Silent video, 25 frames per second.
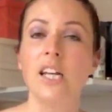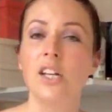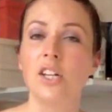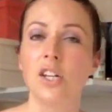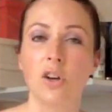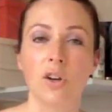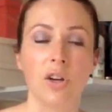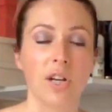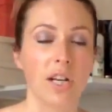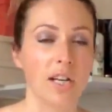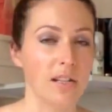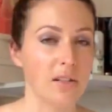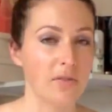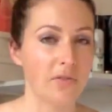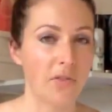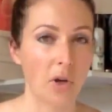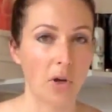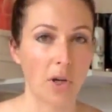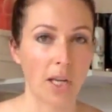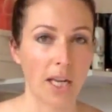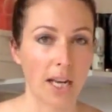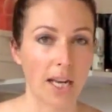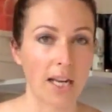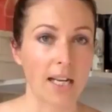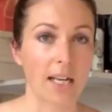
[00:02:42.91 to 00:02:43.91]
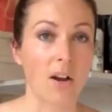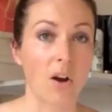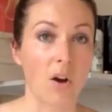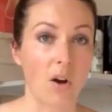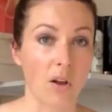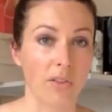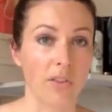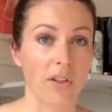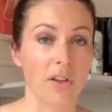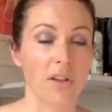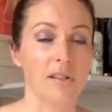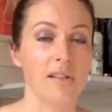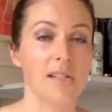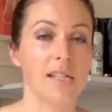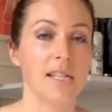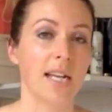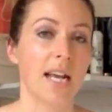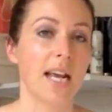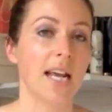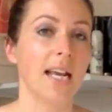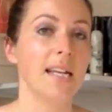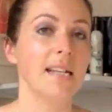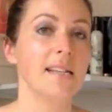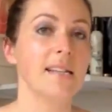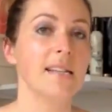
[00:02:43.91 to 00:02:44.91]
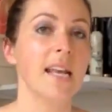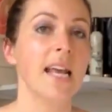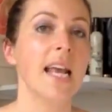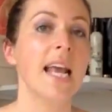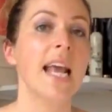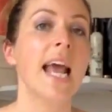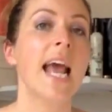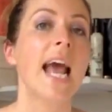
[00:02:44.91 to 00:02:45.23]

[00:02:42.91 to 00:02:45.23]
don't exfoliate on those days.